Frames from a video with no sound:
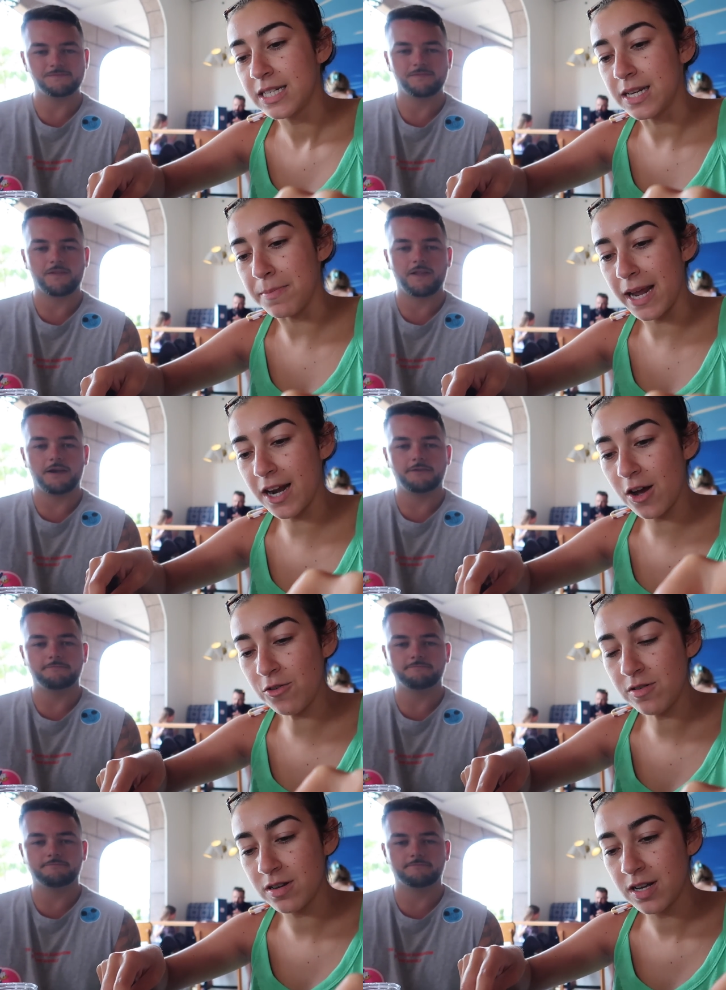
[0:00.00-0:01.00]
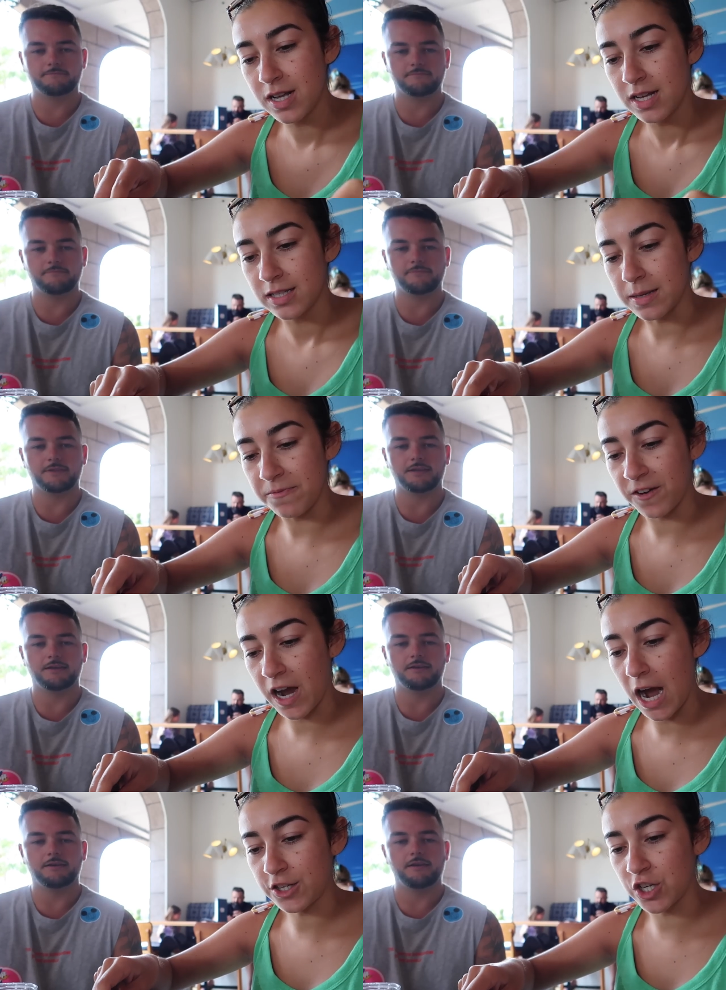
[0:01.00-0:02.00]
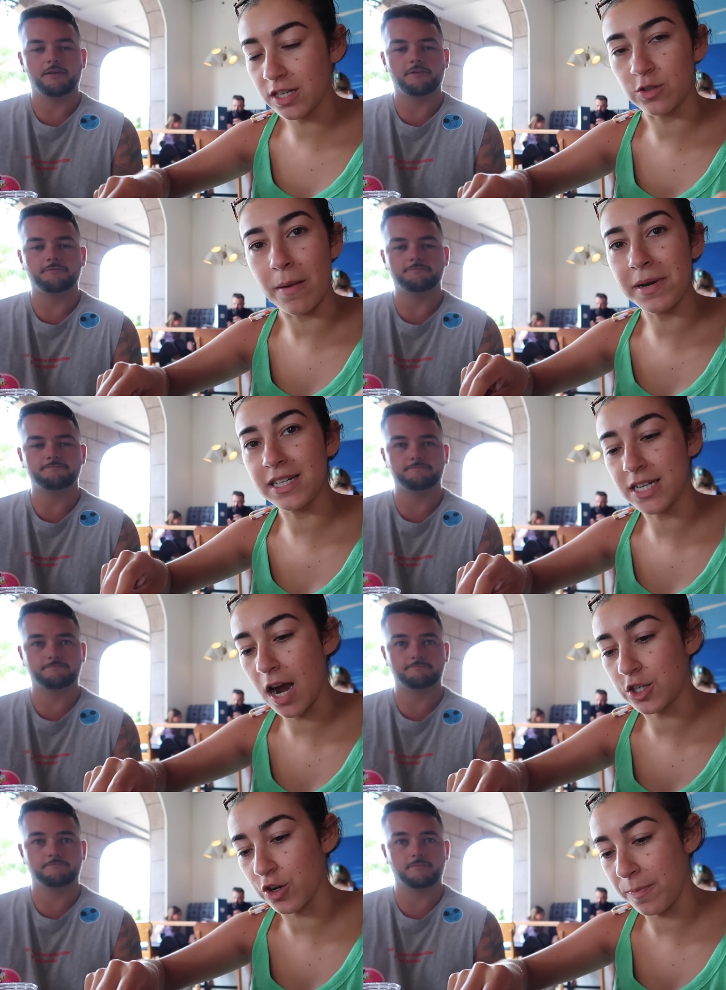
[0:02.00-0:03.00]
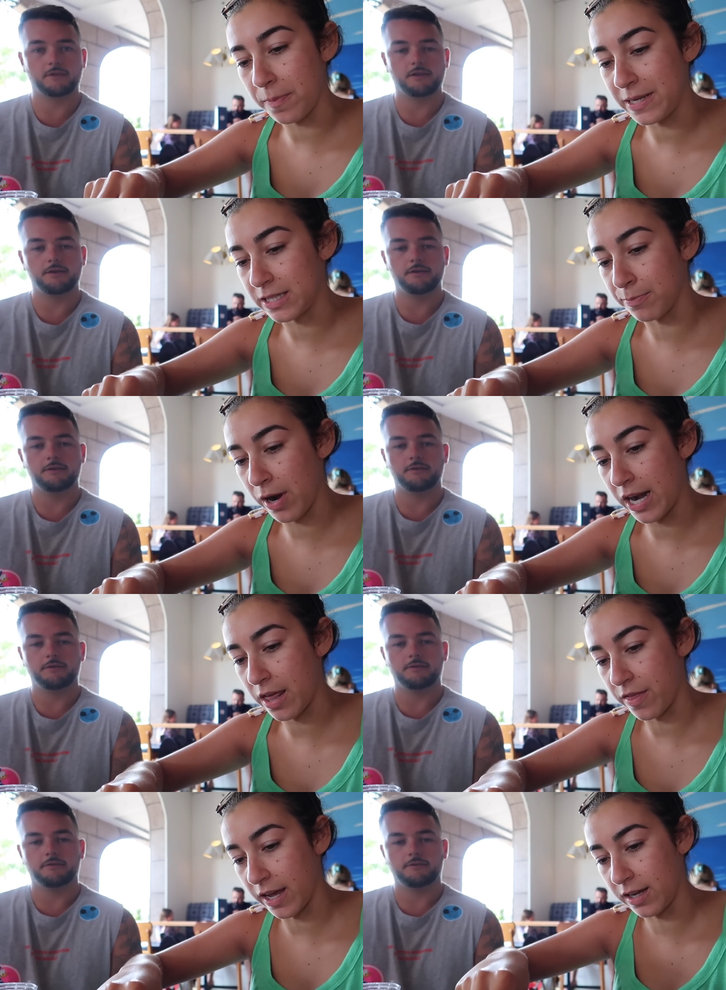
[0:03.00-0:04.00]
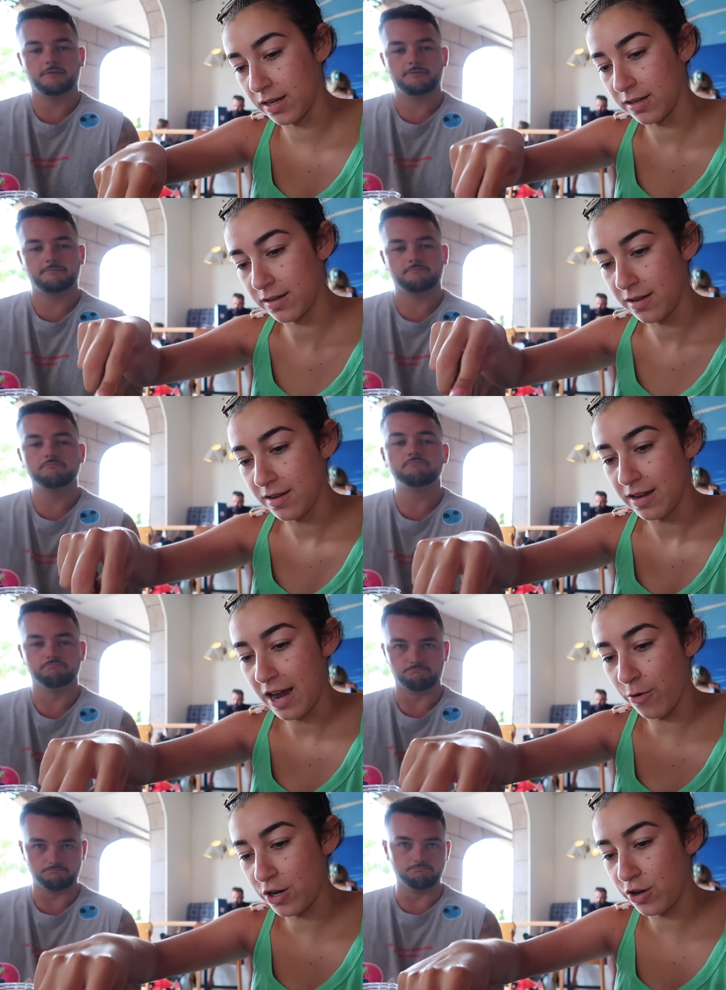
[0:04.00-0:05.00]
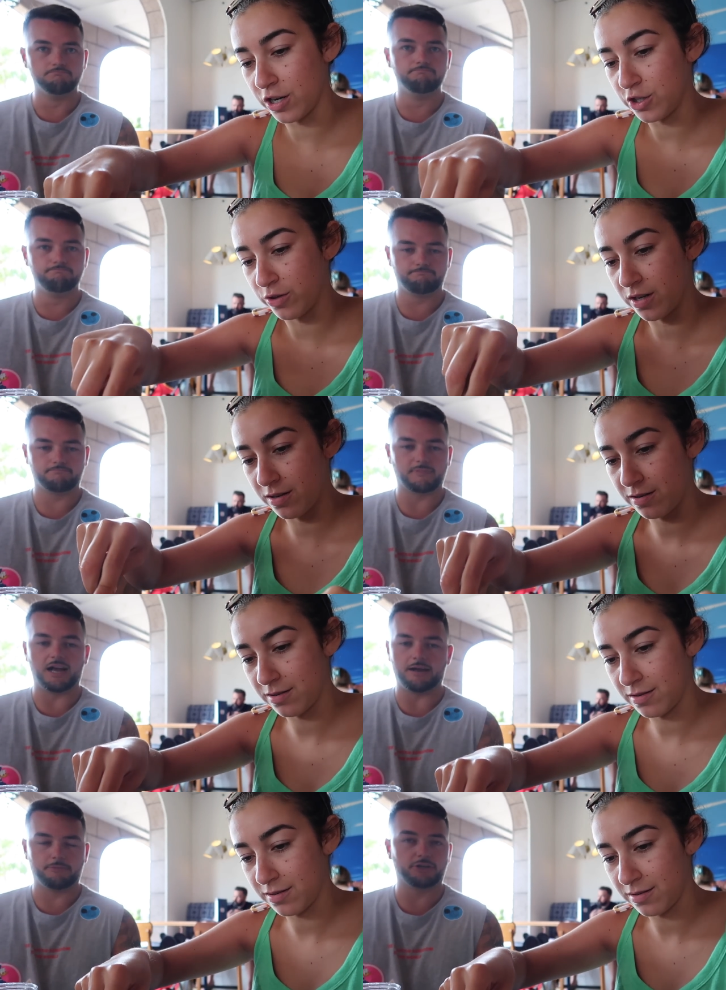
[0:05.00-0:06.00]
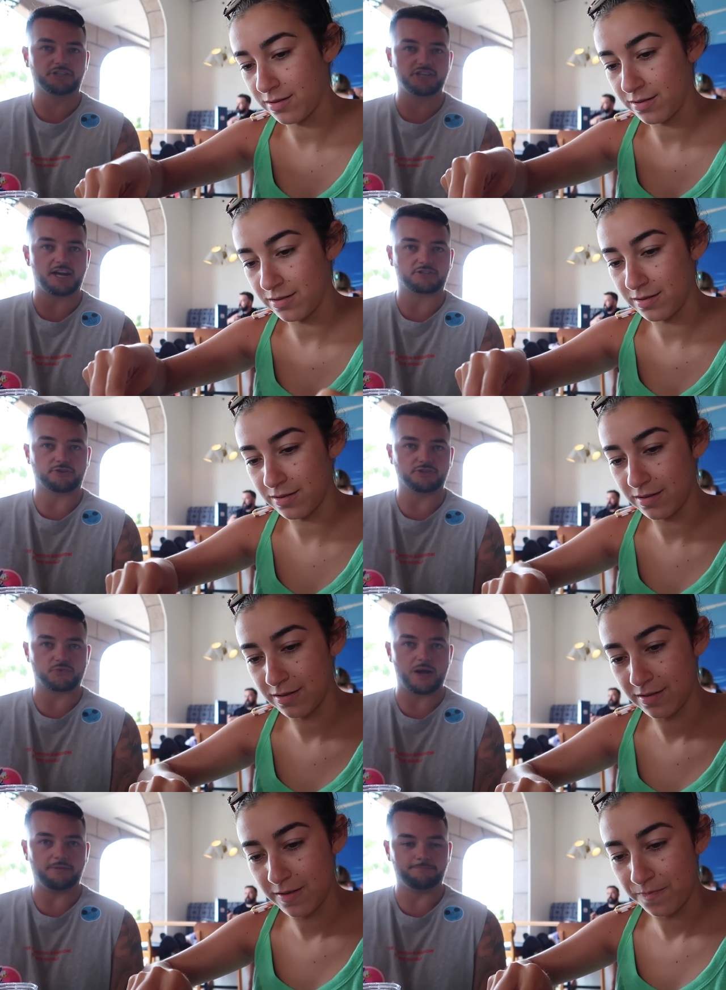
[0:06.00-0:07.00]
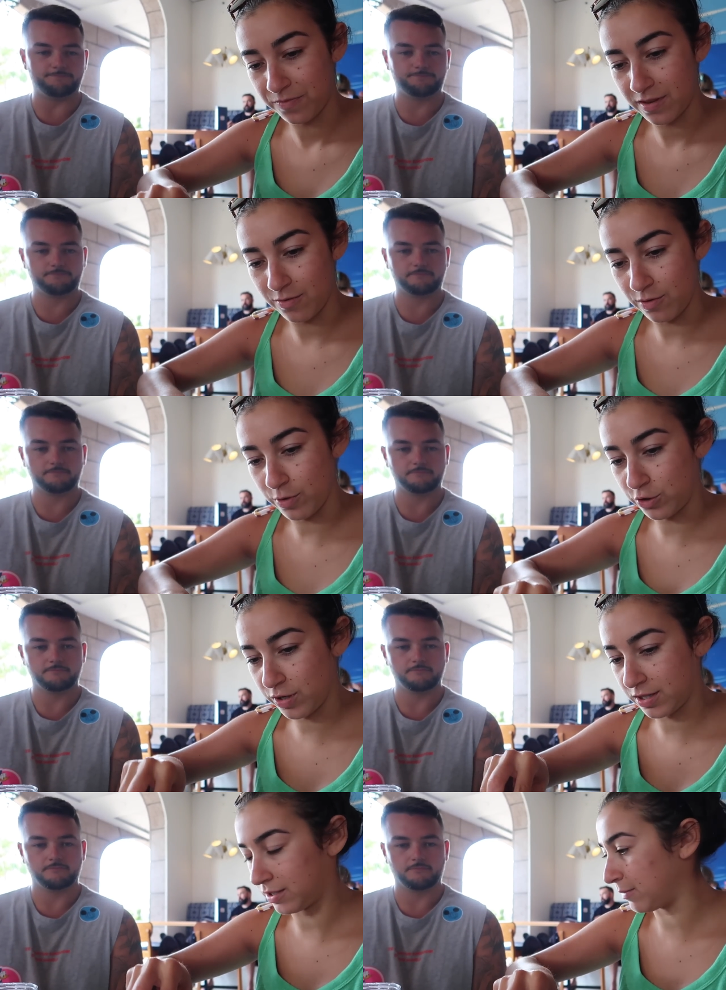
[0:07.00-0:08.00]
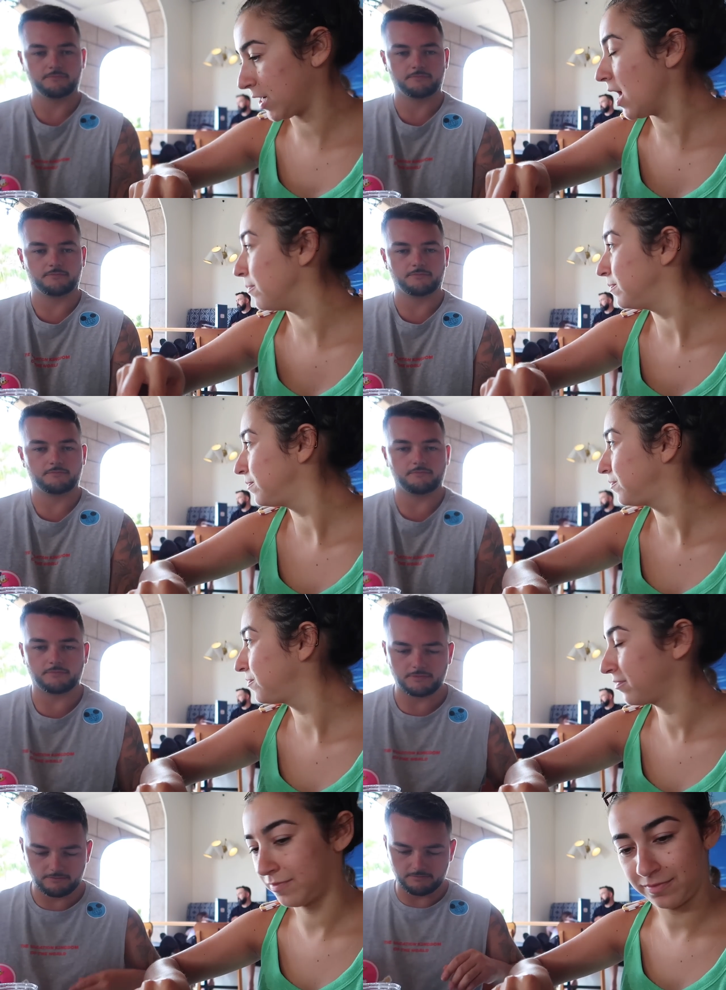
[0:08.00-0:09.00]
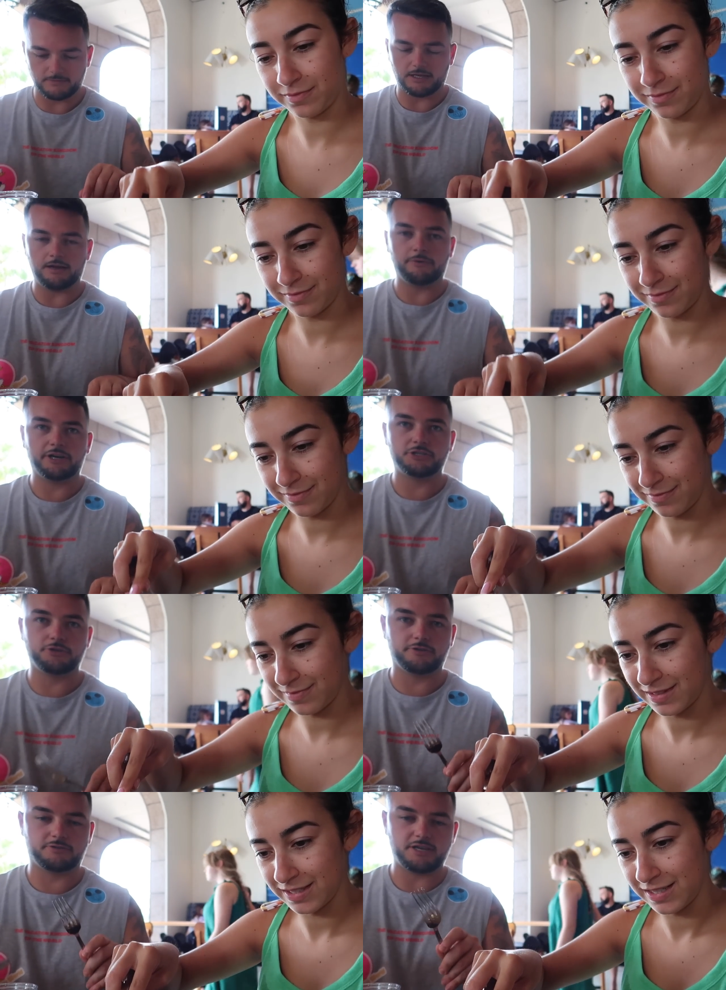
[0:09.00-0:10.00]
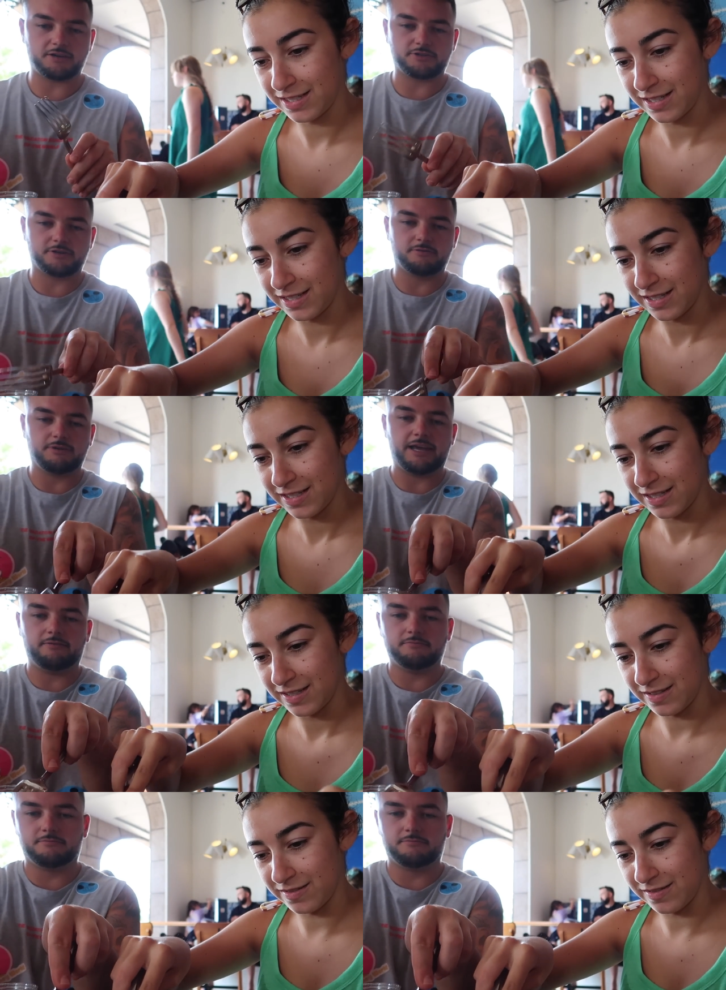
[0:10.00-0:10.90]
Speaker 1: tomato, some focaccia. So I'm gonna doctor up a piece of bread, I think. How are you gonna do it?
Speaker 2: I'm gonna doctor as well.
Speaker 1: We'll do it at the same time.
Speaker 2: I wanted you to doctor it.